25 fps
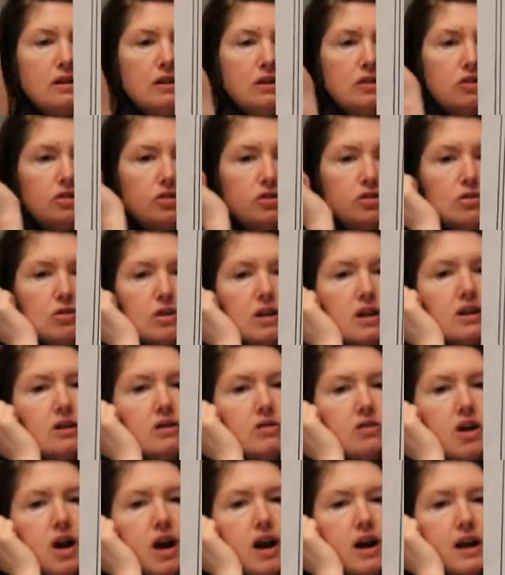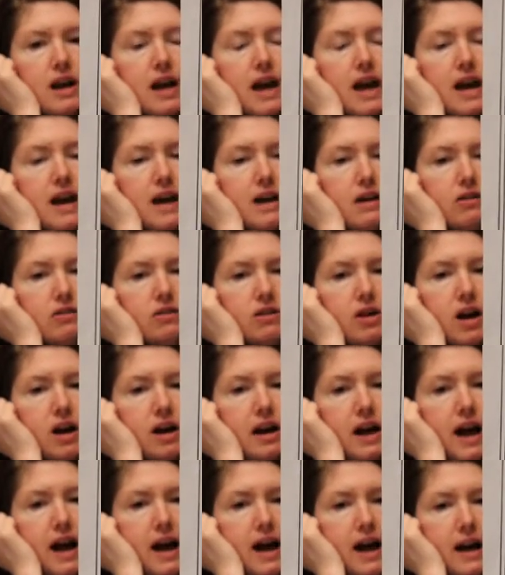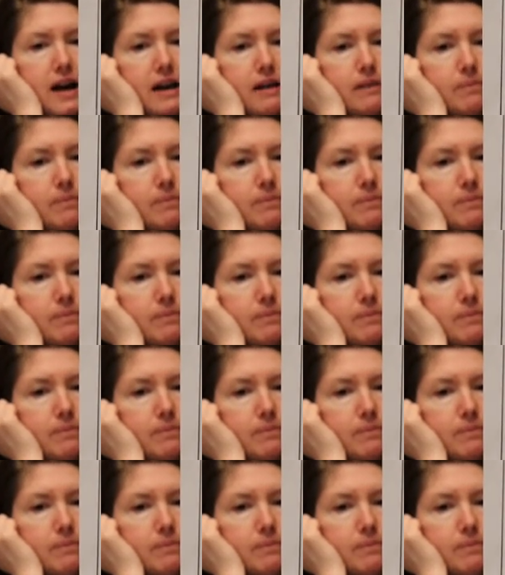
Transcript: Do you hear long A or long I?